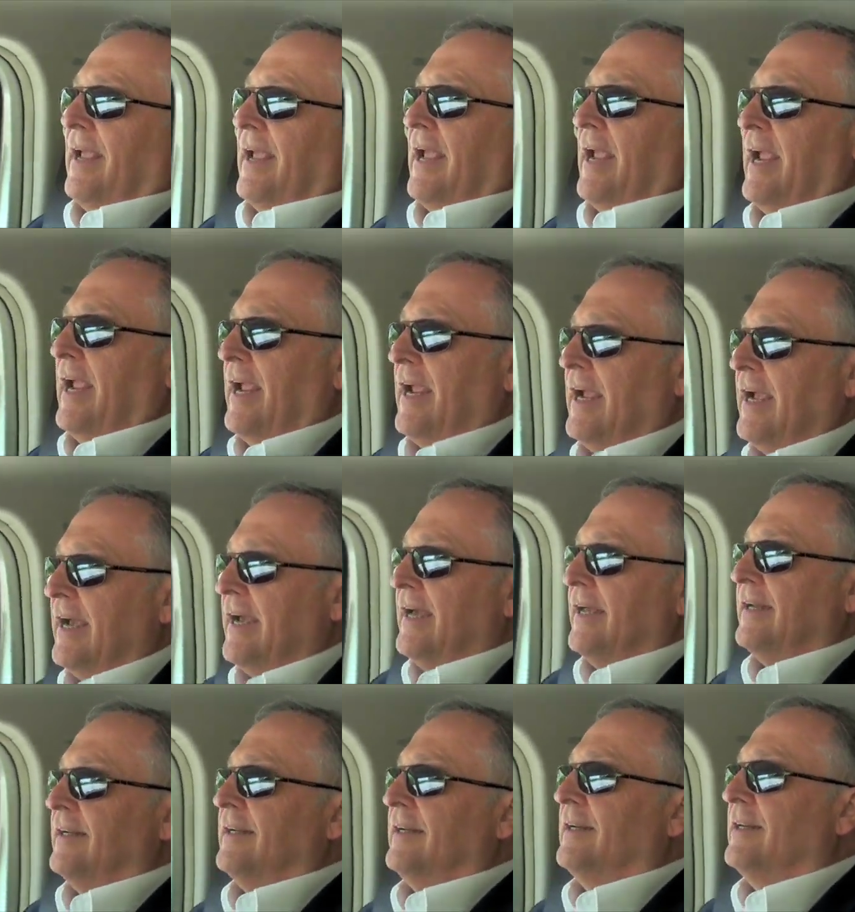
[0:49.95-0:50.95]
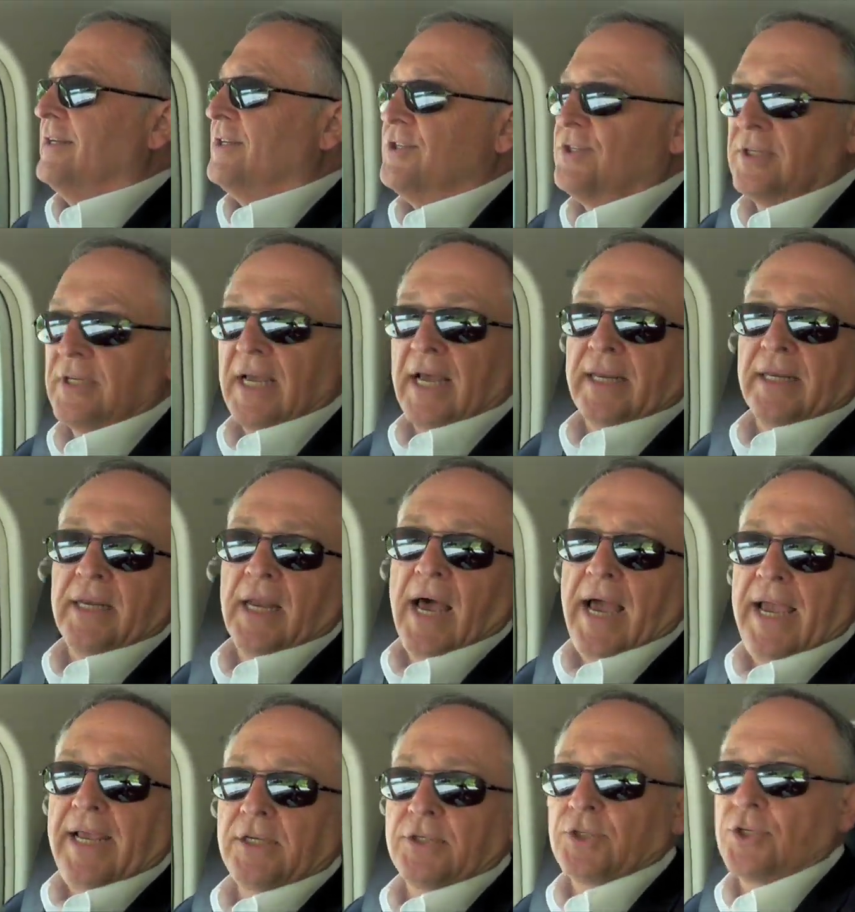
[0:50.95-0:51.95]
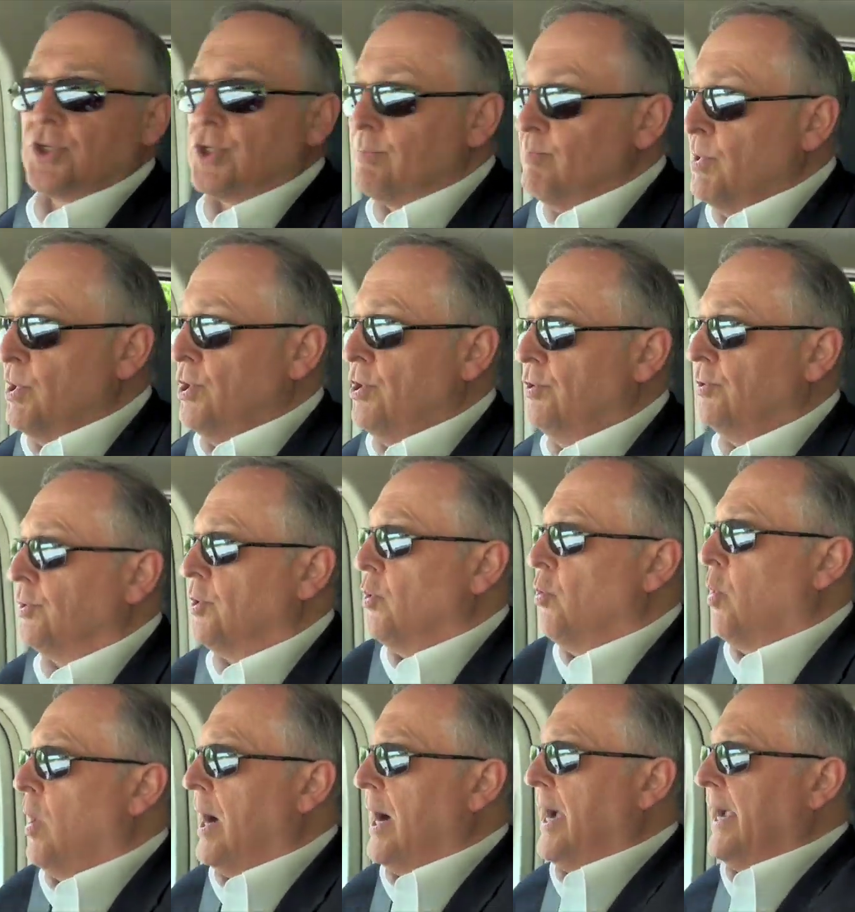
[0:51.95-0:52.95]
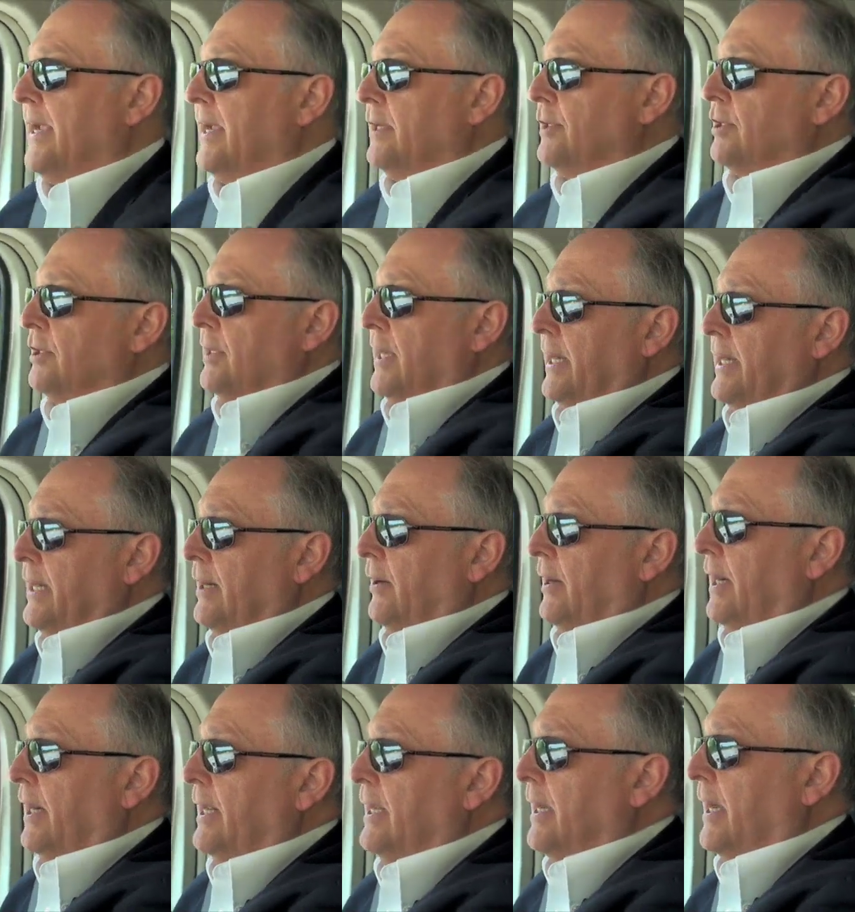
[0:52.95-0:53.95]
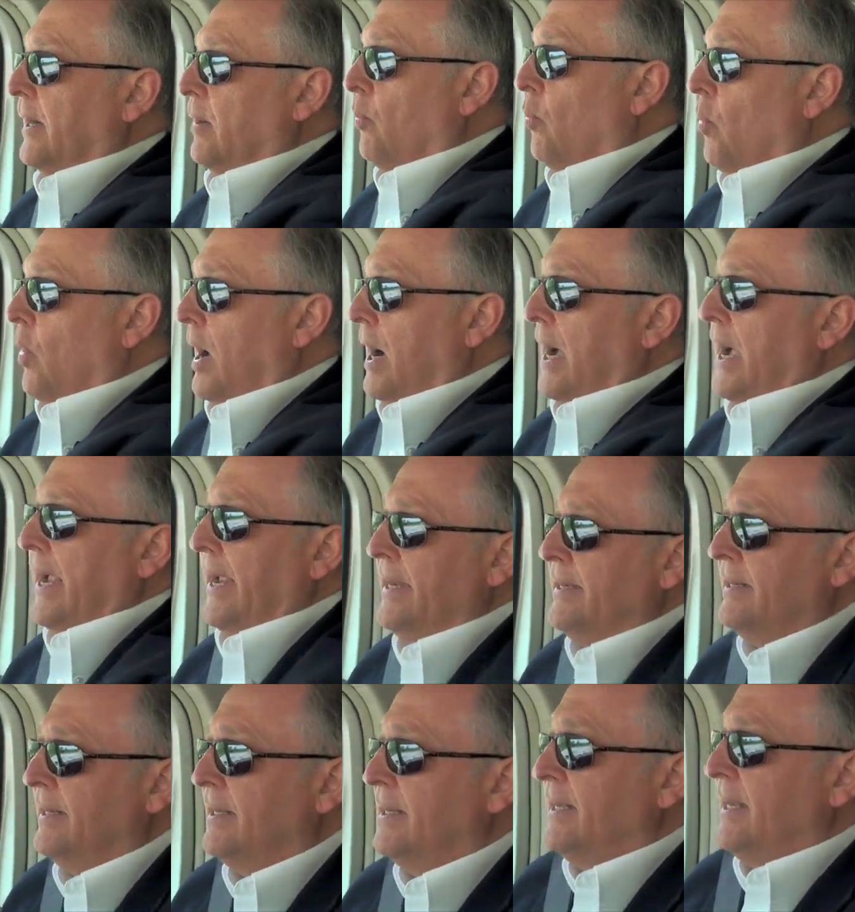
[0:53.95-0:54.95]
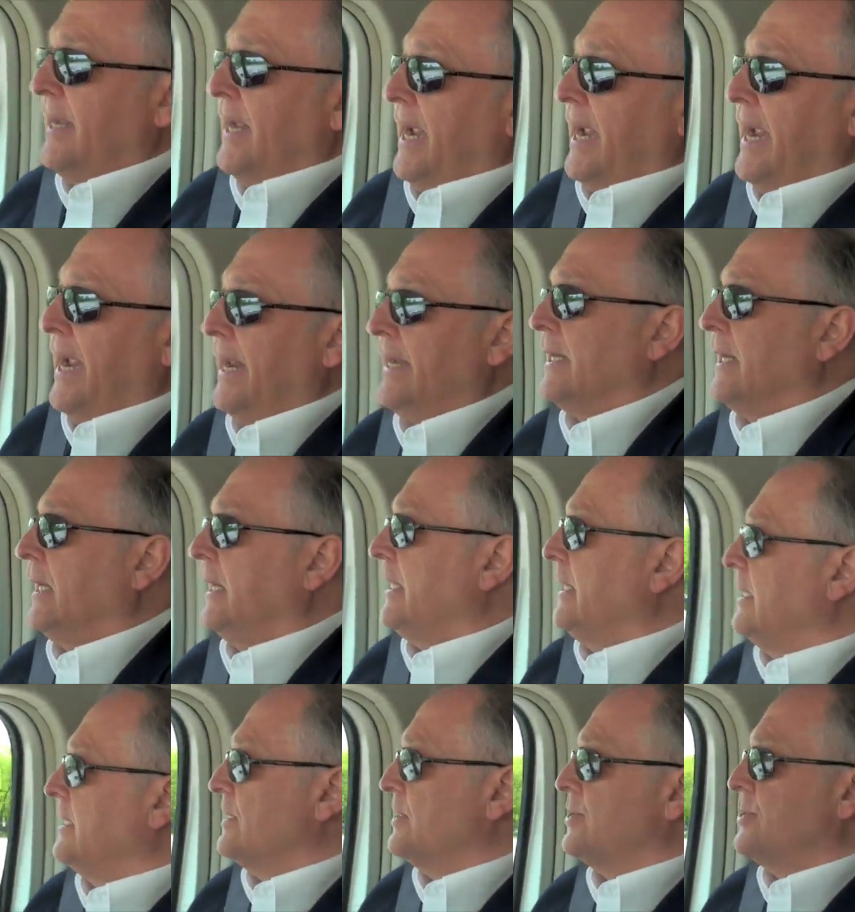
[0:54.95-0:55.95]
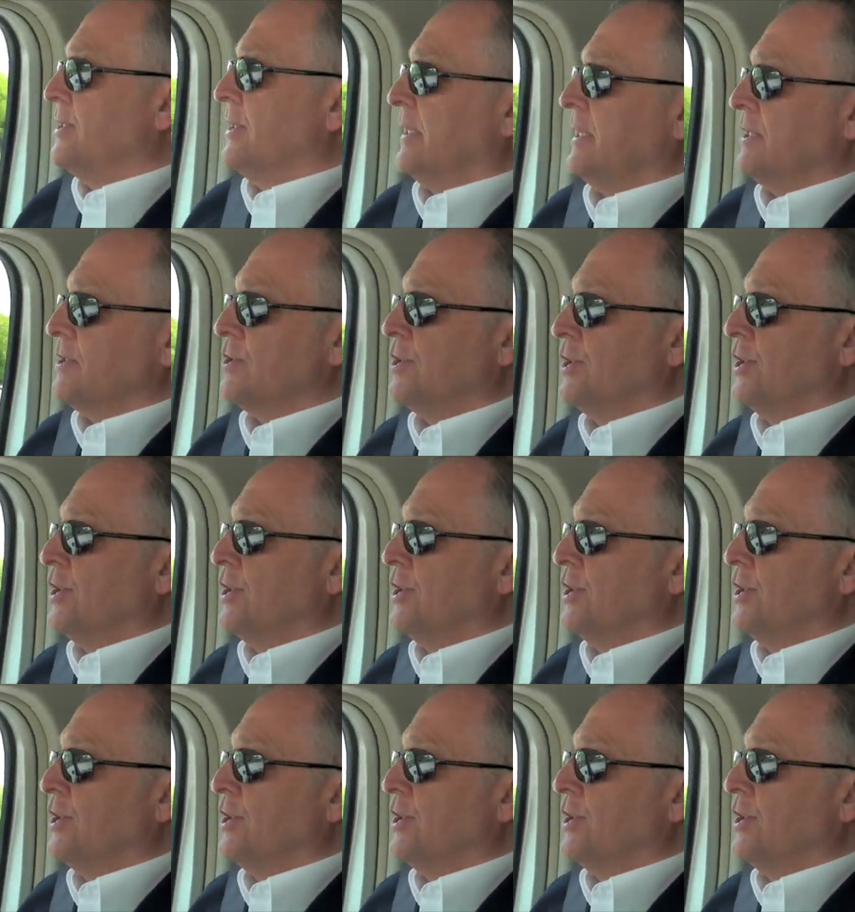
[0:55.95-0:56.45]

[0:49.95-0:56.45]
And this got nice, smooth, quiet. You're not hearing any kind of whine. Handling is, uh, is